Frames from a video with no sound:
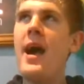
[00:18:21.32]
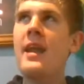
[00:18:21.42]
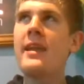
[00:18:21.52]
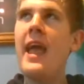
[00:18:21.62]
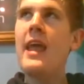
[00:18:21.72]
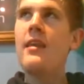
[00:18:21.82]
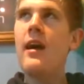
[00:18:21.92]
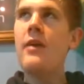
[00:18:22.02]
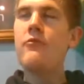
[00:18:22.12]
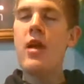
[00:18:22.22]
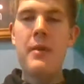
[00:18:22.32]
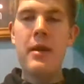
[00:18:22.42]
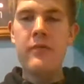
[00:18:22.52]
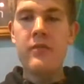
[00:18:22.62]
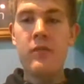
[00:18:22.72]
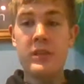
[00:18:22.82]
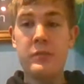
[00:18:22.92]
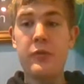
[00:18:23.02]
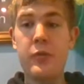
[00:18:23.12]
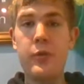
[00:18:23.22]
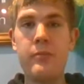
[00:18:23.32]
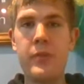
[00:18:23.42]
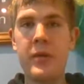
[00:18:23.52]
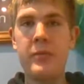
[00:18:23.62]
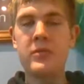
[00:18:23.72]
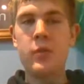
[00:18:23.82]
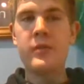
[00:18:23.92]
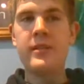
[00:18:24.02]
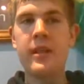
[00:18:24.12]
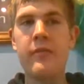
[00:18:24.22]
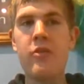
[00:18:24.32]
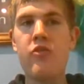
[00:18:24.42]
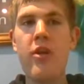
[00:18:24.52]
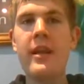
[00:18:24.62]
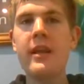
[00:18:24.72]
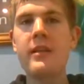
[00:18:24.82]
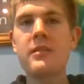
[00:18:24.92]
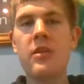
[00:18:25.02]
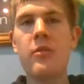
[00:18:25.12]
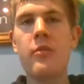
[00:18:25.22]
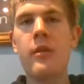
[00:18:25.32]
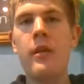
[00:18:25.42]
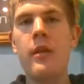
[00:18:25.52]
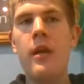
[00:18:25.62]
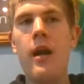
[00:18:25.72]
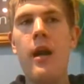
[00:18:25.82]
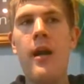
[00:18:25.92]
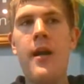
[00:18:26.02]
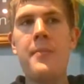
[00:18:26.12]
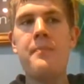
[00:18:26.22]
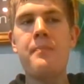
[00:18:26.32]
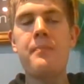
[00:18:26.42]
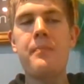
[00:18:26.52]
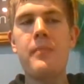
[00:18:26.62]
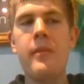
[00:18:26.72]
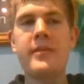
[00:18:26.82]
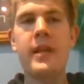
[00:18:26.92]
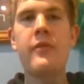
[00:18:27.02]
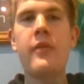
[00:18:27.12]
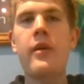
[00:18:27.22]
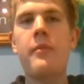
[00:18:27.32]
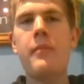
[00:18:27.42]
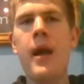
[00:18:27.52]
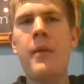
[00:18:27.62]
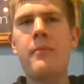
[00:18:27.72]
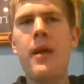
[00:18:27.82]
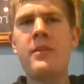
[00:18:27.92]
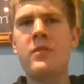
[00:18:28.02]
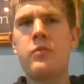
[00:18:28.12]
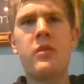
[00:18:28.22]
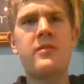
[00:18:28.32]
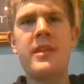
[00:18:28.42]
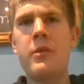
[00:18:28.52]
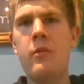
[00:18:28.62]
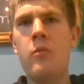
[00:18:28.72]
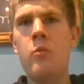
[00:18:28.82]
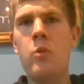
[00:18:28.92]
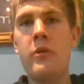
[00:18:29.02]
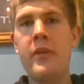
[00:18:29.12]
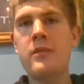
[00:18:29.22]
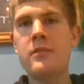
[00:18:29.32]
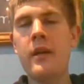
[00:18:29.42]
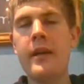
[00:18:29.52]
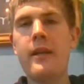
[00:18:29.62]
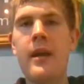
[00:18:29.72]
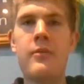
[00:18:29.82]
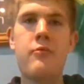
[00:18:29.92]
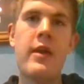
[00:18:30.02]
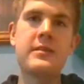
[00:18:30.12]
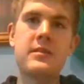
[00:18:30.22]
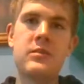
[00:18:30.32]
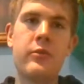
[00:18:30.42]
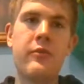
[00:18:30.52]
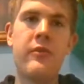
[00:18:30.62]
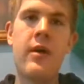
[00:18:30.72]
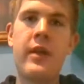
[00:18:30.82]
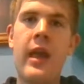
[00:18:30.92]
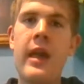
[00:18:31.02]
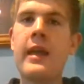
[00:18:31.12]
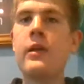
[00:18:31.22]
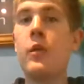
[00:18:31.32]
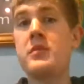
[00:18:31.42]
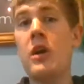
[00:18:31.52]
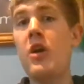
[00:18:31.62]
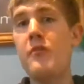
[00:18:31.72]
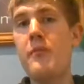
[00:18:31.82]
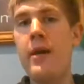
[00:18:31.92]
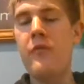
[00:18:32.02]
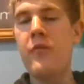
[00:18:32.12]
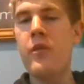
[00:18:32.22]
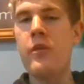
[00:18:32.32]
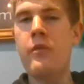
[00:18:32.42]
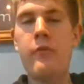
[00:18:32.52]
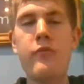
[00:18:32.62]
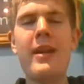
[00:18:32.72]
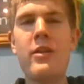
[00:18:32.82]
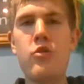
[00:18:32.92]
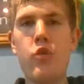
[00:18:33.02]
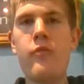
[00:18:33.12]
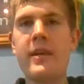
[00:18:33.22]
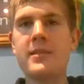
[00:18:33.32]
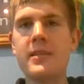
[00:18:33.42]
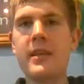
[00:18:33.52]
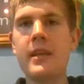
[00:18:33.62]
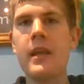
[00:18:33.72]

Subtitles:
And again, I've run a marathon twice before, but it was always kind of in training. So it was kind of I just want to see what it feels like. I'd race sort of 5K up to half marathon, and I really enjoy racing.